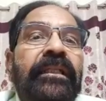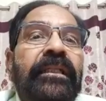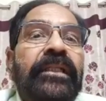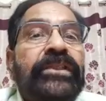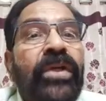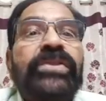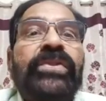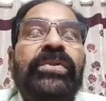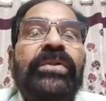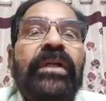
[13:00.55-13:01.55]
is
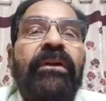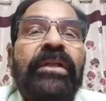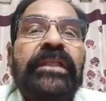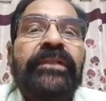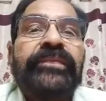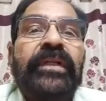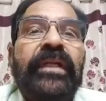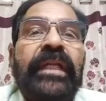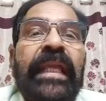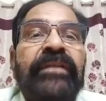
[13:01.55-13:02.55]
also cause of
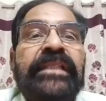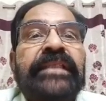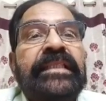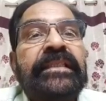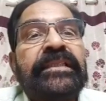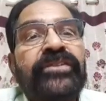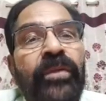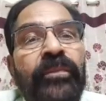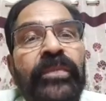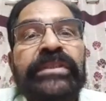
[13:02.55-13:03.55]
cavernous sinus
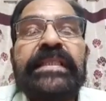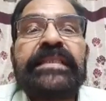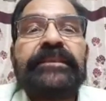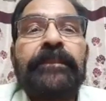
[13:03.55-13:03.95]
thrombosis.